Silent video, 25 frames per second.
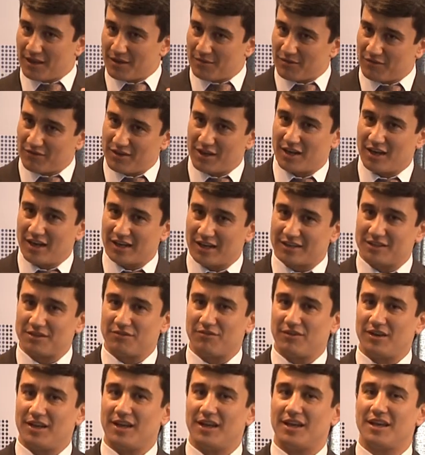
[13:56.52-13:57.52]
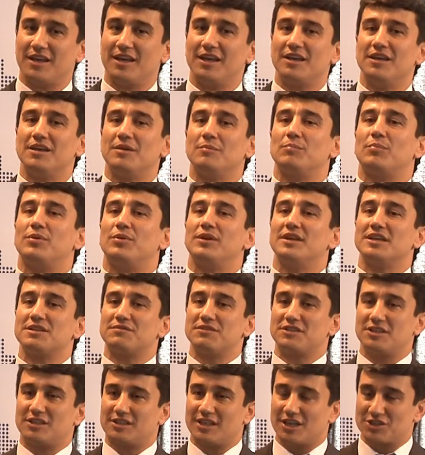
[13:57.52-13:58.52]
very actively. Please
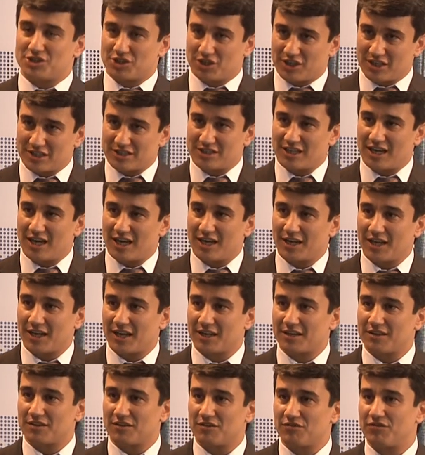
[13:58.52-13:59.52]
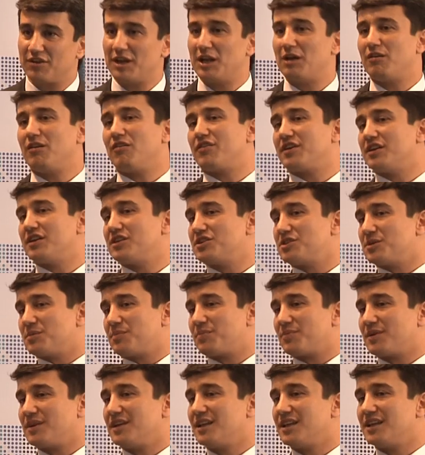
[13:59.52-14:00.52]
visit Tajikistan and feel our friendship.
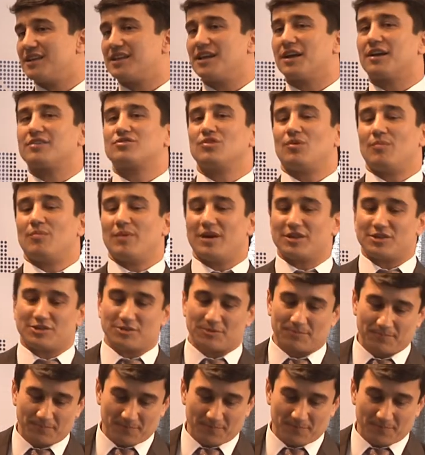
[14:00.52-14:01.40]
Thanks so much.